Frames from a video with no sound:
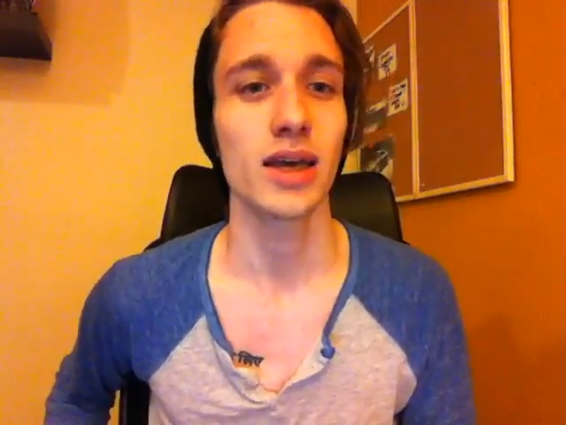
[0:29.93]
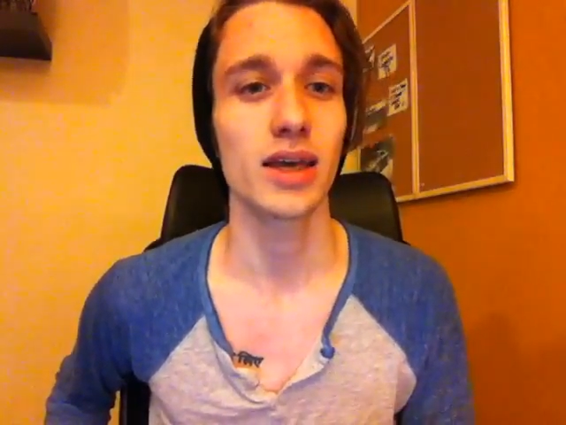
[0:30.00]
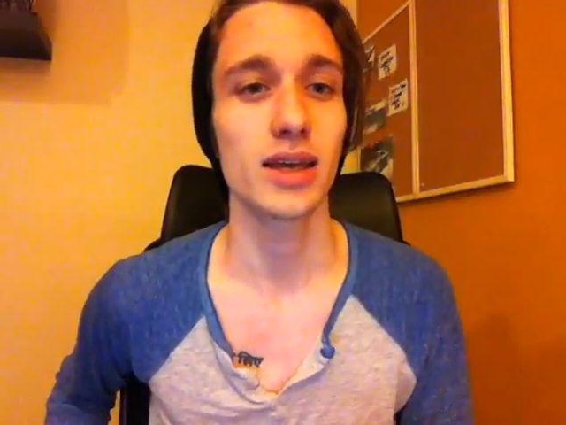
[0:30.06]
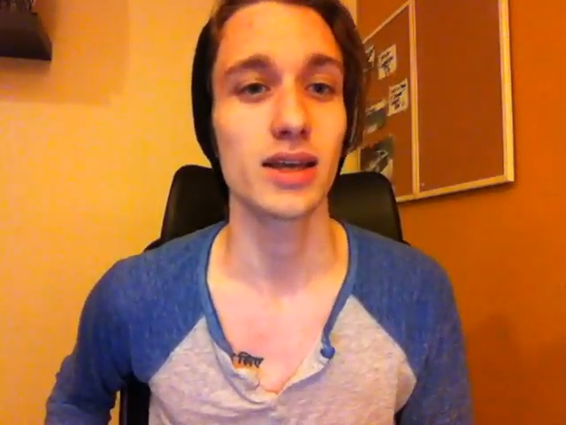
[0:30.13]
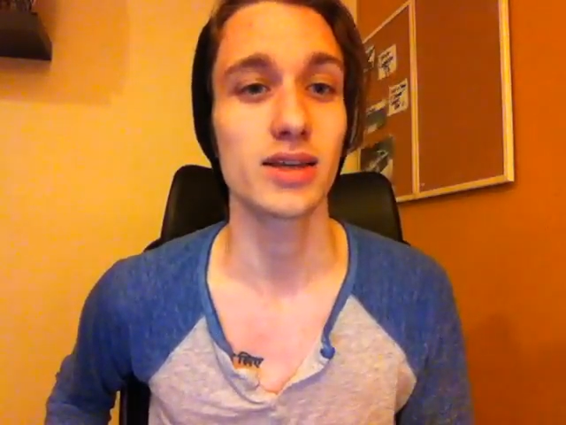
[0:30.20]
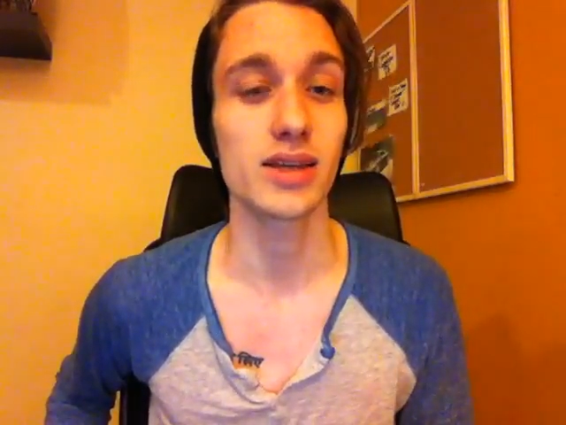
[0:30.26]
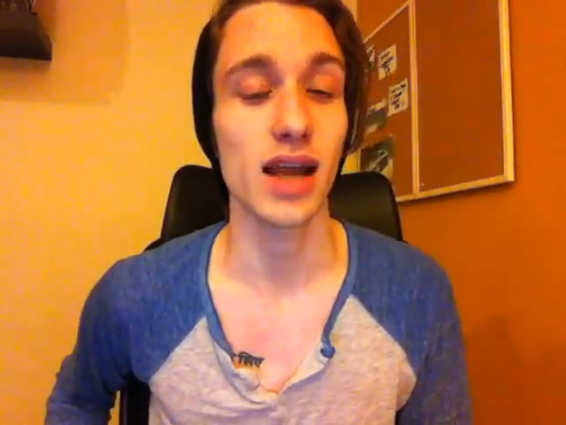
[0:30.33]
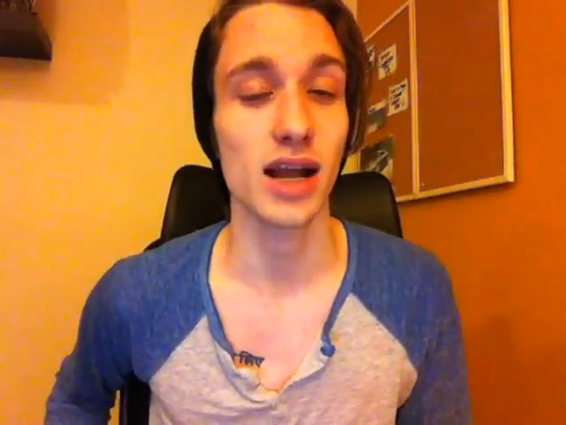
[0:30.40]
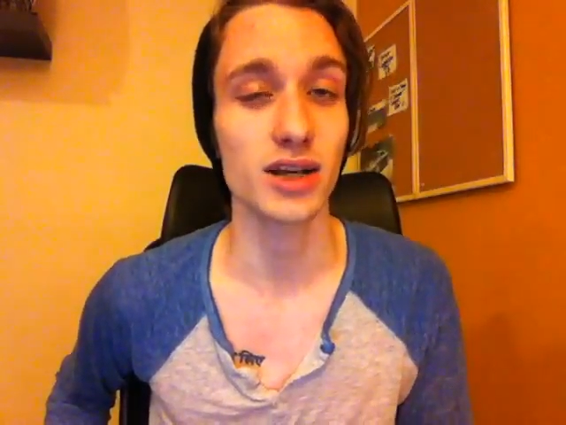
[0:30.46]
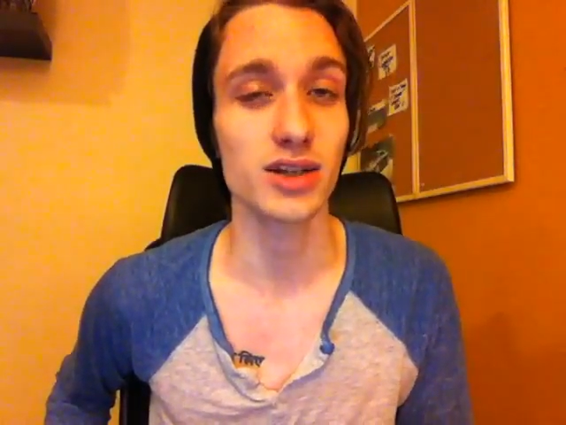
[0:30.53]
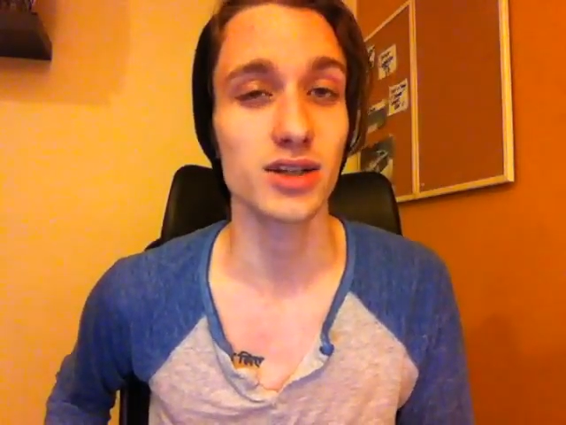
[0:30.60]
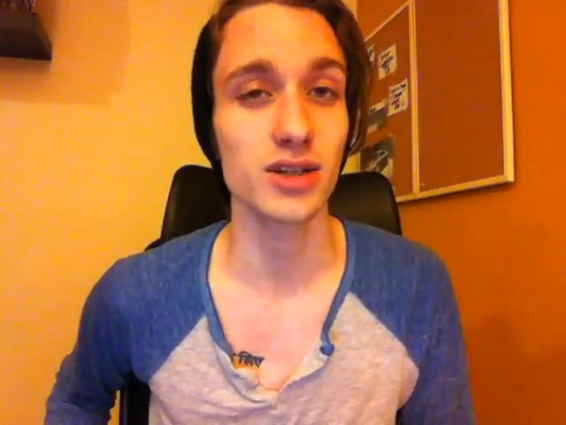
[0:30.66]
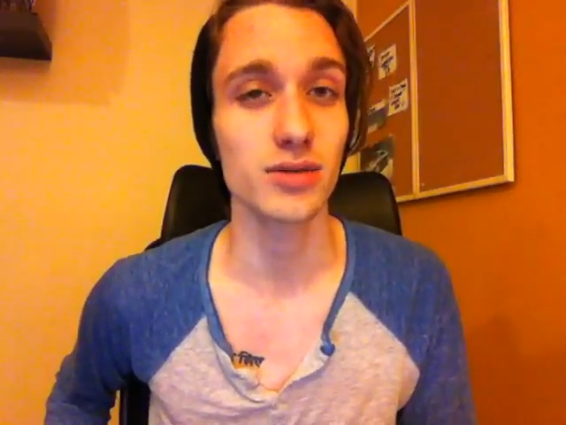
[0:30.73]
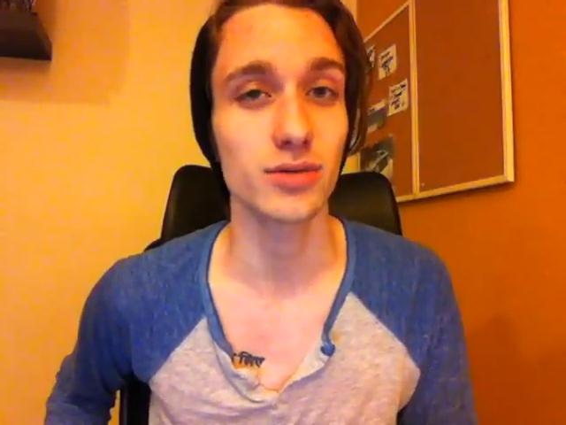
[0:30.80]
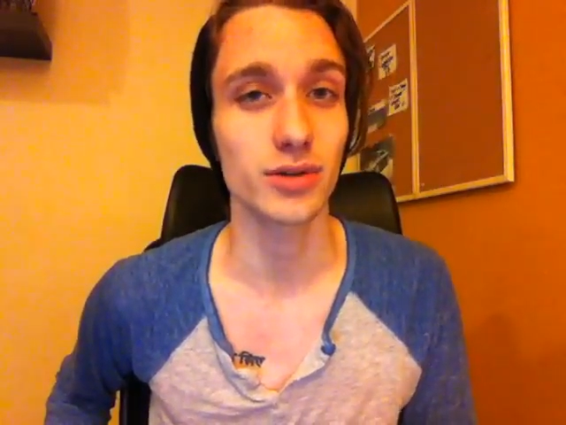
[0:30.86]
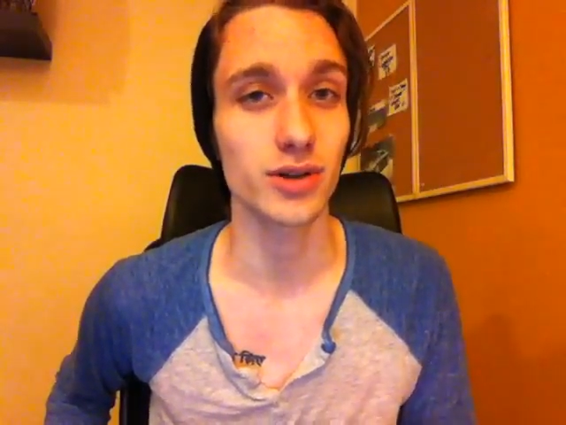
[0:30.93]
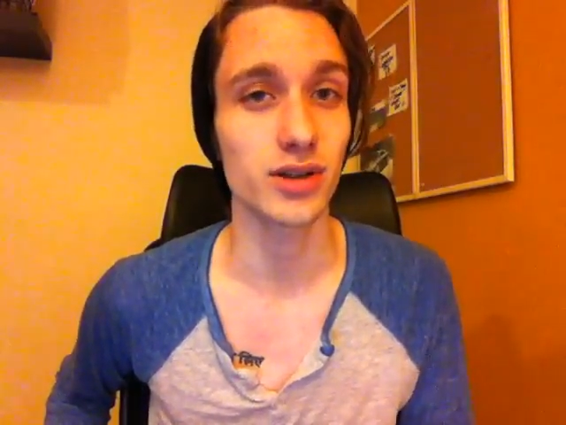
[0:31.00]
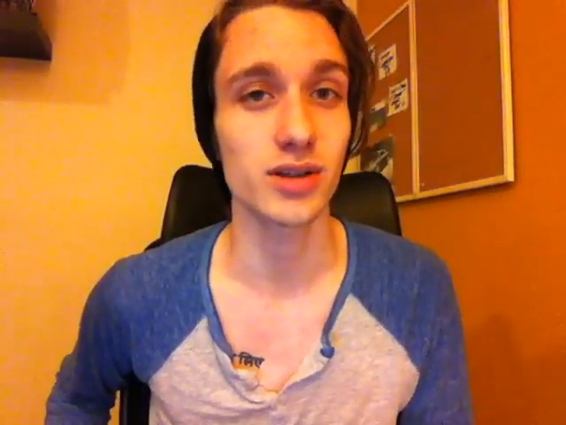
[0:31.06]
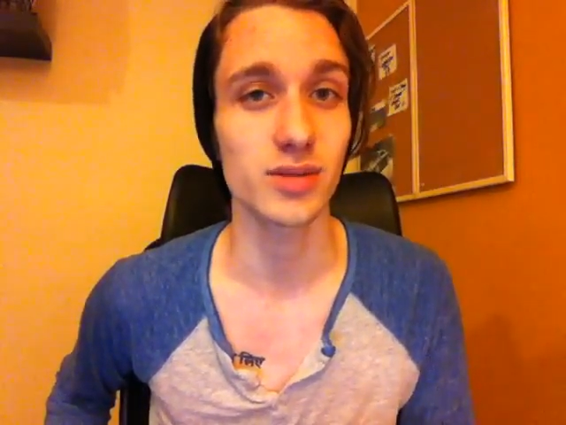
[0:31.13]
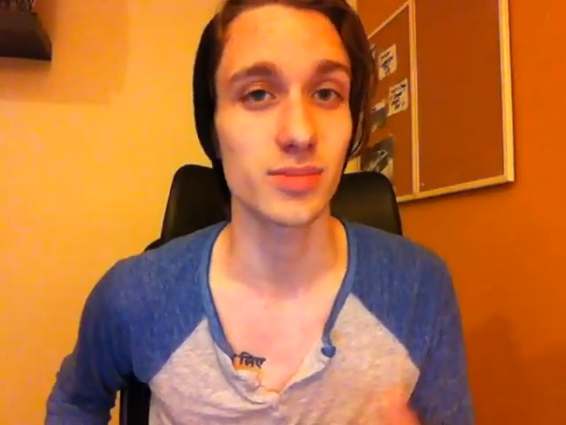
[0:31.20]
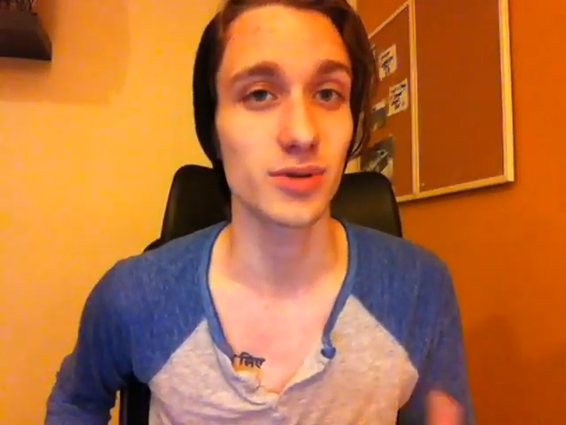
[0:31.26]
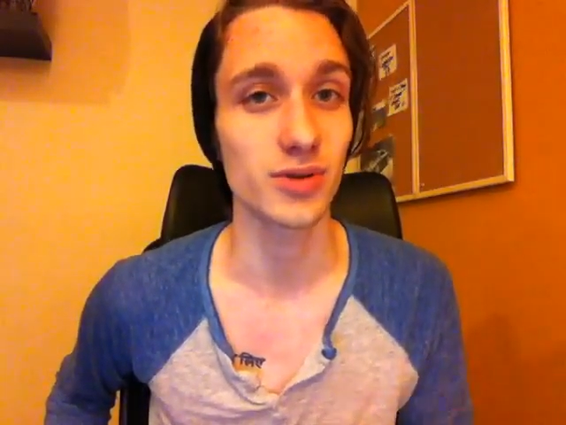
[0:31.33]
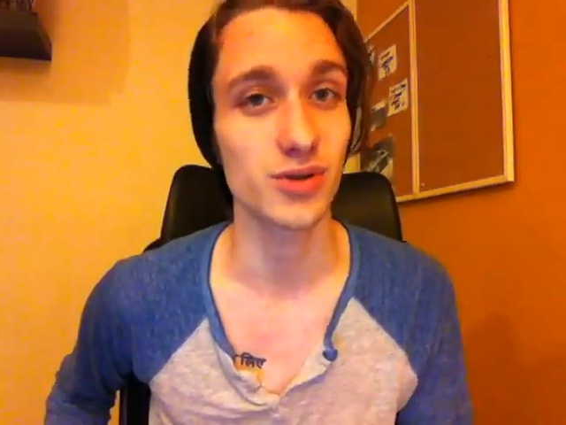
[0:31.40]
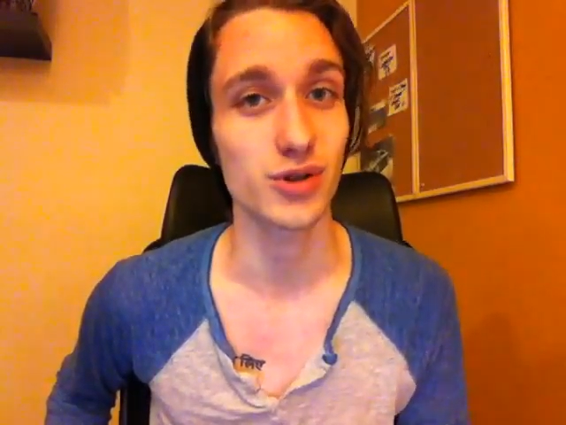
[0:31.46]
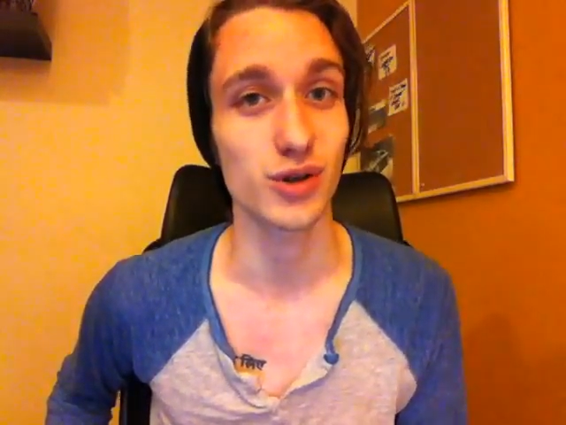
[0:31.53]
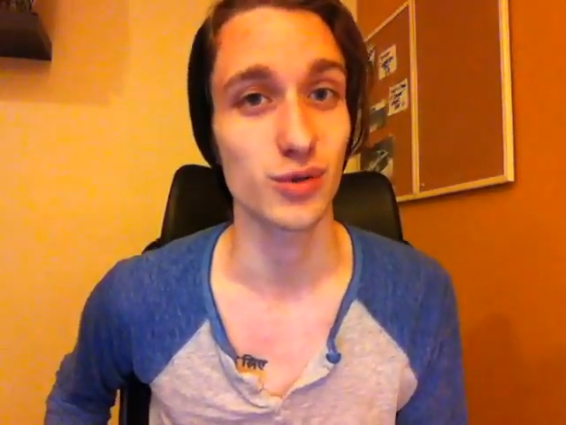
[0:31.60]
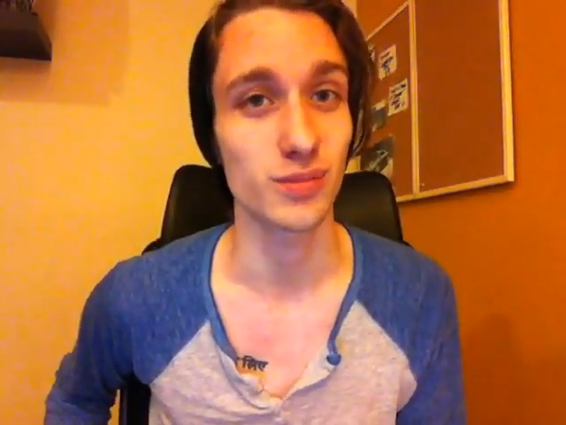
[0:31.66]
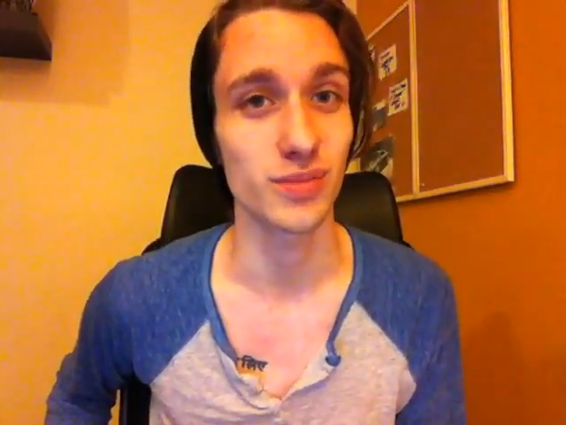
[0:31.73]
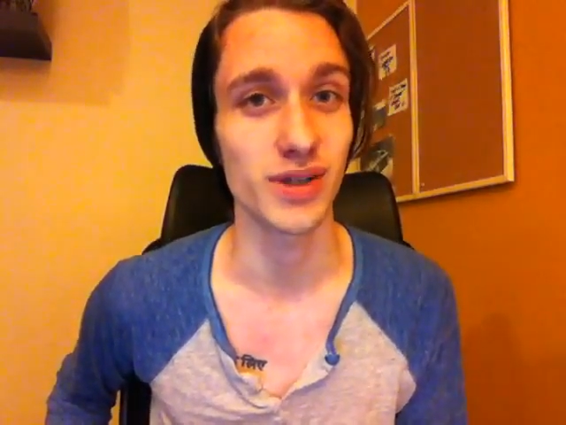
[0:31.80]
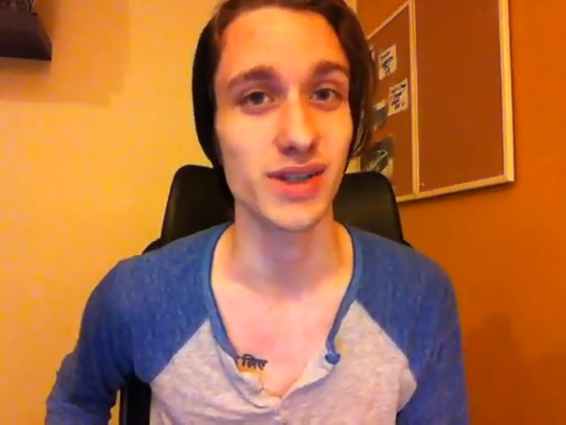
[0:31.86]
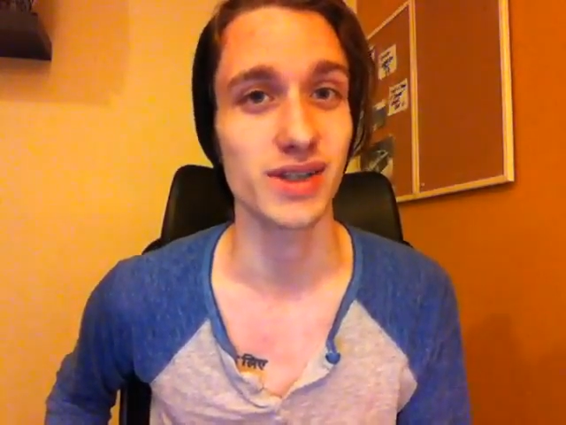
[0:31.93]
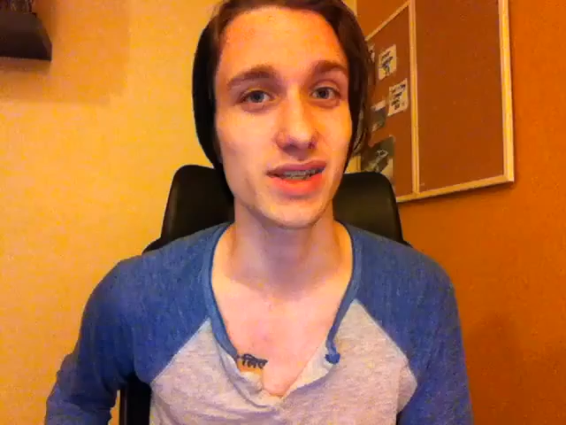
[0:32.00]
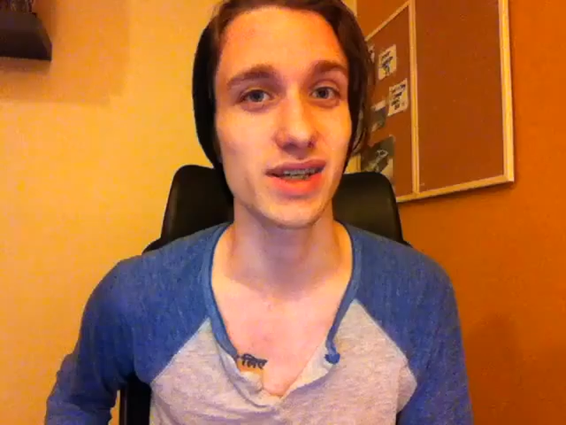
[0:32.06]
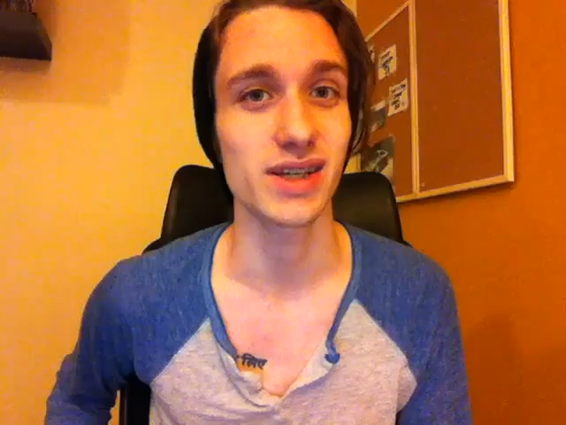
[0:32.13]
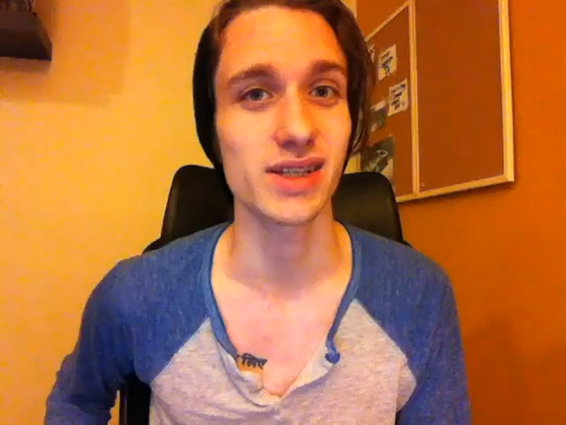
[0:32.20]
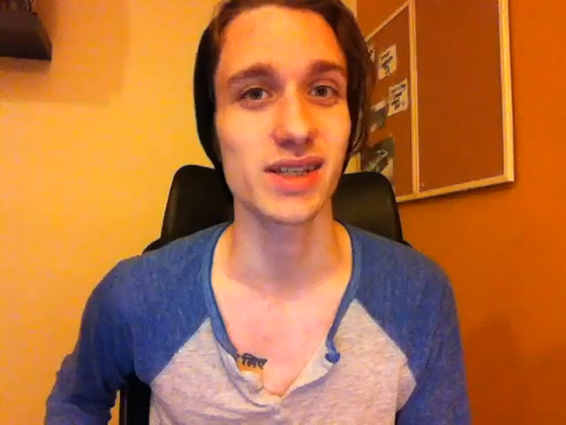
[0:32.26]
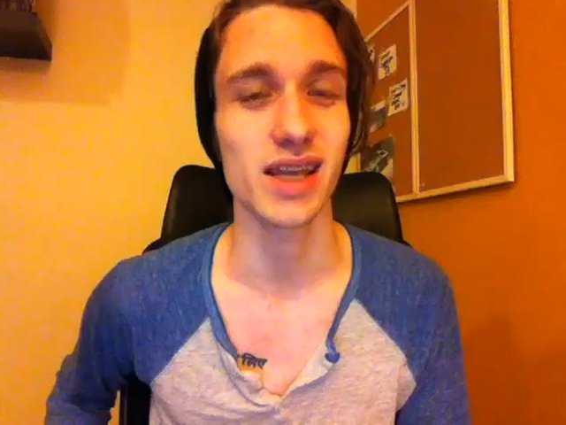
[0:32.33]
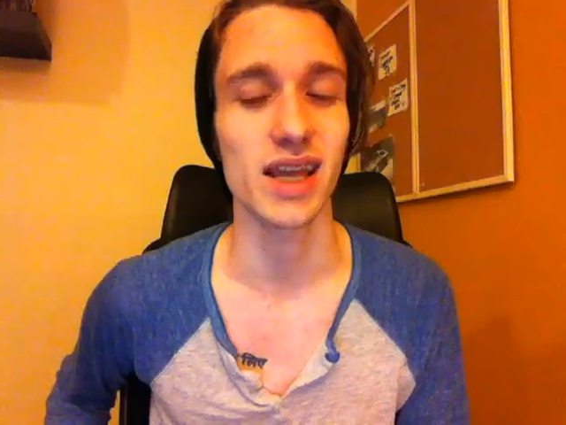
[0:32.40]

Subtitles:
is actually learning to build your own business.